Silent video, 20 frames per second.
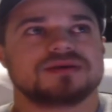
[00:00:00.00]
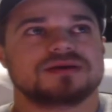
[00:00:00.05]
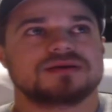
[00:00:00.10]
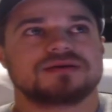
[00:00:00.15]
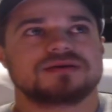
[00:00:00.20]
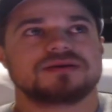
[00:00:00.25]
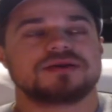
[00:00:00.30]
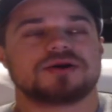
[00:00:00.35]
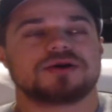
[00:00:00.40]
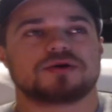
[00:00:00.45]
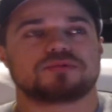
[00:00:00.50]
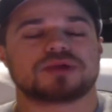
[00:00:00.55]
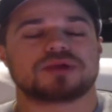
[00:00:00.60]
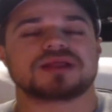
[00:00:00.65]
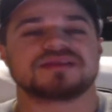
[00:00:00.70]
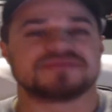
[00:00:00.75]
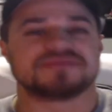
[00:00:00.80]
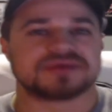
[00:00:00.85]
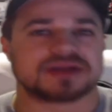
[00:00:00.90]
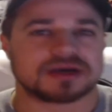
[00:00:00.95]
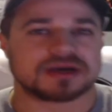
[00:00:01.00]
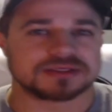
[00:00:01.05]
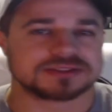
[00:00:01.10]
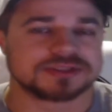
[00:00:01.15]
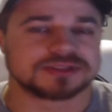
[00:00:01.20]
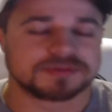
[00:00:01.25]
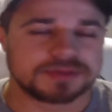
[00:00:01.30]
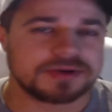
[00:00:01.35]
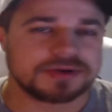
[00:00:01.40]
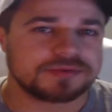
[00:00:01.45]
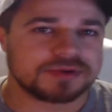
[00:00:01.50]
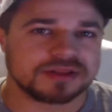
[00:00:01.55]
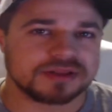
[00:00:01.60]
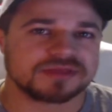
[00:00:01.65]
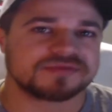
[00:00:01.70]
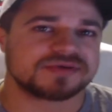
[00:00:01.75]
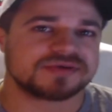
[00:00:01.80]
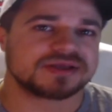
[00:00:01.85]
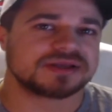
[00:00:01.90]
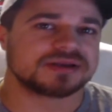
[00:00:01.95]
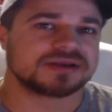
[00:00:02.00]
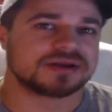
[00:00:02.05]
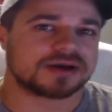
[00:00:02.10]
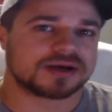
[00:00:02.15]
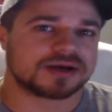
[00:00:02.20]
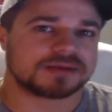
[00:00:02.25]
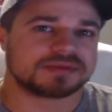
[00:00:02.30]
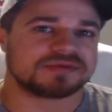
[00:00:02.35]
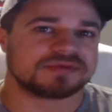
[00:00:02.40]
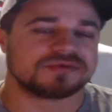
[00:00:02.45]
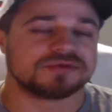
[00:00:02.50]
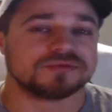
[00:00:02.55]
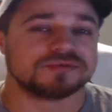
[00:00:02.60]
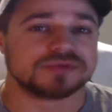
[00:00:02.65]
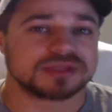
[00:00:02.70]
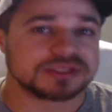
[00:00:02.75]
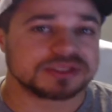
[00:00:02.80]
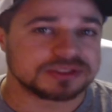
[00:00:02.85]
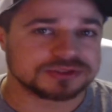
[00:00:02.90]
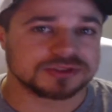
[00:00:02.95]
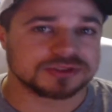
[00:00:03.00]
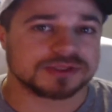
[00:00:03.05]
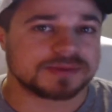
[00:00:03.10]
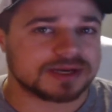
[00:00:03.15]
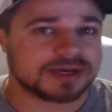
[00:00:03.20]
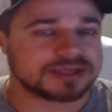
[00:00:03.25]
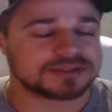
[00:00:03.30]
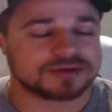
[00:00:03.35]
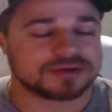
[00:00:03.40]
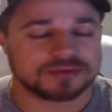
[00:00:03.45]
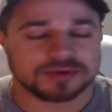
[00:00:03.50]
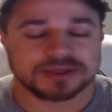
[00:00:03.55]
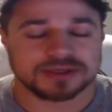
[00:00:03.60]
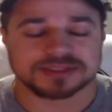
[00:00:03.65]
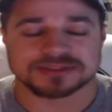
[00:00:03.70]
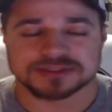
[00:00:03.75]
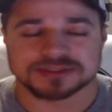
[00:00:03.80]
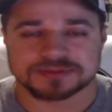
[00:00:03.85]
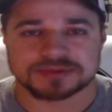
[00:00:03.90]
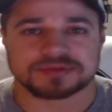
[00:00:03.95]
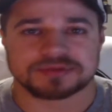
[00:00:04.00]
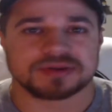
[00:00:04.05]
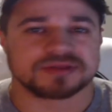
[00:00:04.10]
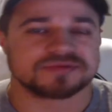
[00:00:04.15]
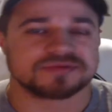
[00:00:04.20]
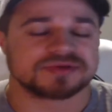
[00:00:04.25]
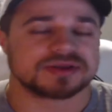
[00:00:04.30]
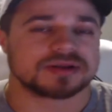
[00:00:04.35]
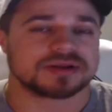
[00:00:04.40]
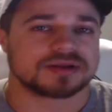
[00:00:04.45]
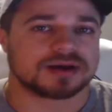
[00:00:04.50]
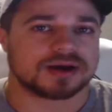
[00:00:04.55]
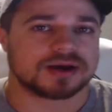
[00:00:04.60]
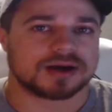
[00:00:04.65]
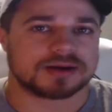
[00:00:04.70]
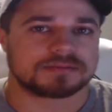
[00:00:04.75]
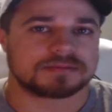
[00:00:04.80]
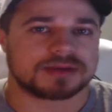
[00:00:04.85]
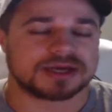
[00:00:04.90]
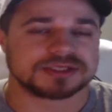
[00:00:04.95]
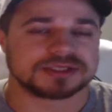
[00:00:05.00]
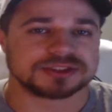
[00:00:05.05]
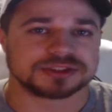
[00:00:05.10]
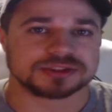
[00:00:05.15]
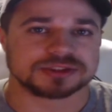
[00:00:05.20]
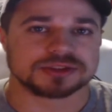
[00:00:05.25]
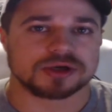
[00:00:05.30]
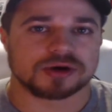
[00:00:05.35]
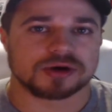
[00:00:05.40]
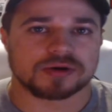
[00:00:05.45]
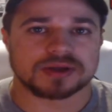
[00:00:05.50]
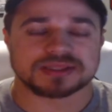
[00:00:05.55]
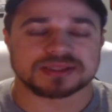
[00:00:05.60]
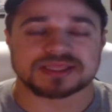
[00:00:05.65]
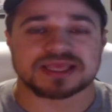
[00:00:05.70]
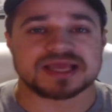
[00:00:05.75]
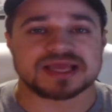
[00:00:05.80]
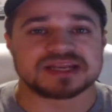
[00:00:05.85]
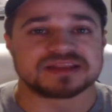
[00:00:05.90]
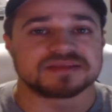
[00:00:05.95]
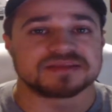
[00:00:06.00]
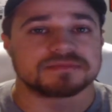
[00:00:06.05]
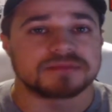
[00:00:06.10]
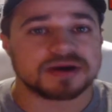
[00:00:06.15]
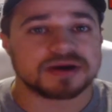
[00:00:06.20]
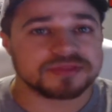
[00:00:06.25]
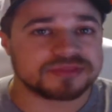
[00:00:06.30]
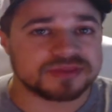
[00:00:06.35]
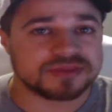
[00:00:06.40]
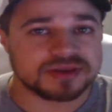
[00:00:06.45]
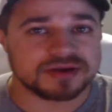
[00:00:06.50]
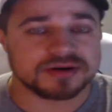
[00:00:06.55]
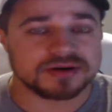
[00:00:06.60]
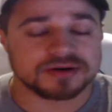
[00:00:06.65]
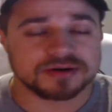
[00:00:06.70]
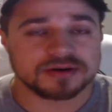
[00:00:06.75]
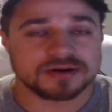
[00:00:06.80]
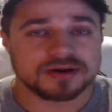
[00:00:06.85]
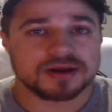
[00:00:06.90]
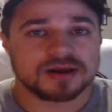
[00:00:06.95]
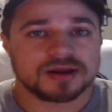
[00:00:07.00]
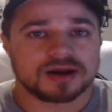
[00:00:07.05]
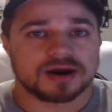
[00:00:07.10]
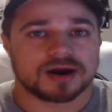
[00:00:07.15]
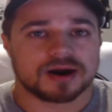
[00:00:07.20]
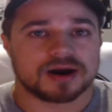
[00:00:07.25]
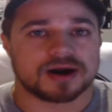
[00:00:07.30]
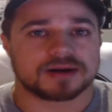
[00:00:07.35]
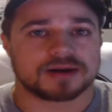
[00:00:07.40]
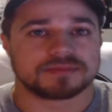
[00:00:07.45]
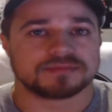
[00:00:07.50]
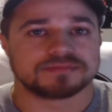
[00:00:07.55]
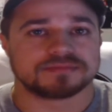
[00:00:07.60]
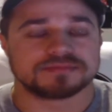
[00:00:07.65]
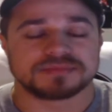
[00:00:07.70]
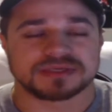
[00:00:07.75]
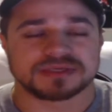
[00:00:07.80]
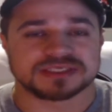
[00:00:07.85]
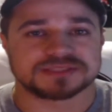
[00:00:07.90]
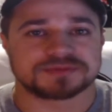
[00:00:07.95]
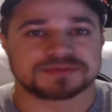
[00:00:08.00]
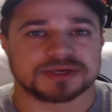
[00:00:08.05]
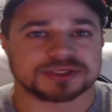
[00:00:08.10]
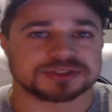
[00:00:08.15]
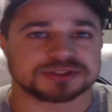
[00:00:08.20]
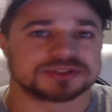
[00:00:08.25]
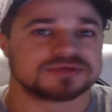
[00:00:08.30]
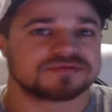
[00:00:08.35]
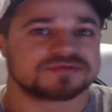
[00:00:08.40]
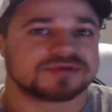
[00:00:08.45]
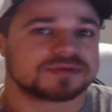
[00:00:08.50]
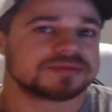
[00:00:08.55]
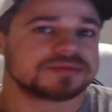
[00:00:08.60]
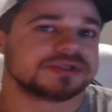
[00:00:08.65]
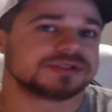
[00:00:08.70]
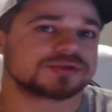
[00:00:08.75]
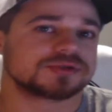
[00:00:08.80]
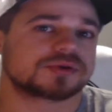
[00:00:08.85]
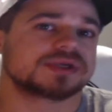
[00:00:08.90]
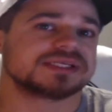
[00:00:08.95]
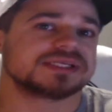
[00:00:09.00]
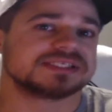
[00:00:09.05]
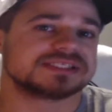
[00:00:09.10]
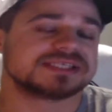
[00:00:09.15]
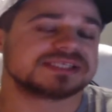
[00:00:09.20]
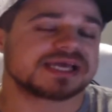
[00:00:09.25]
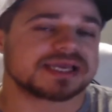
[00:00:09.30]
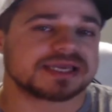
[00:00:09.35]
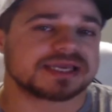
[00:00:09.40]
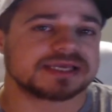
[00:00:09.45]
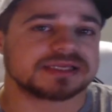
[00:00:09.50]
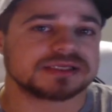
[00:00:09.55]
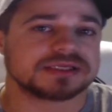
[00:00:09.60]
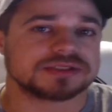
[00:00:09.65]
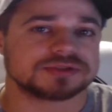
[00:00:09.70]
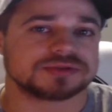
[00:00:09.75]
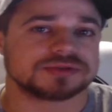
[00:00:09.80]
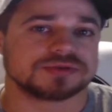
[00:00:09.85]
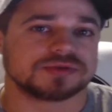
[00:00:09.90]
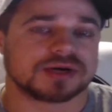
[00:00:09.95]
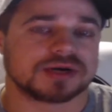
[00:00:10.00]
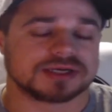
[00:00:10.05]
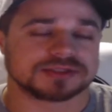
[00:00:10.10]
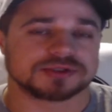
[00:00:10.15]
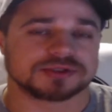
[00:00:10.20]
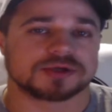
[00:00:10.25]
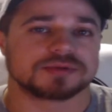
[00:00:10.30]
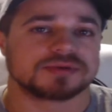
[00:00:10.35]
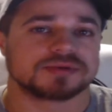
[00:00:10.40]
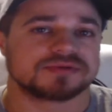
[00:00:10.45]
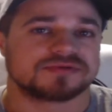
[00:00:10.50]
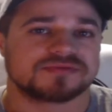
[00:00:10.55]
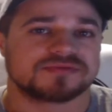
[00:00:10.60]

you know, relevant. I'll still be relevant. Um, if you really enjoy the pie, don't worry, I'll still be relevant. Um, I just know at the end of the month here, um, especially from the 22nd to October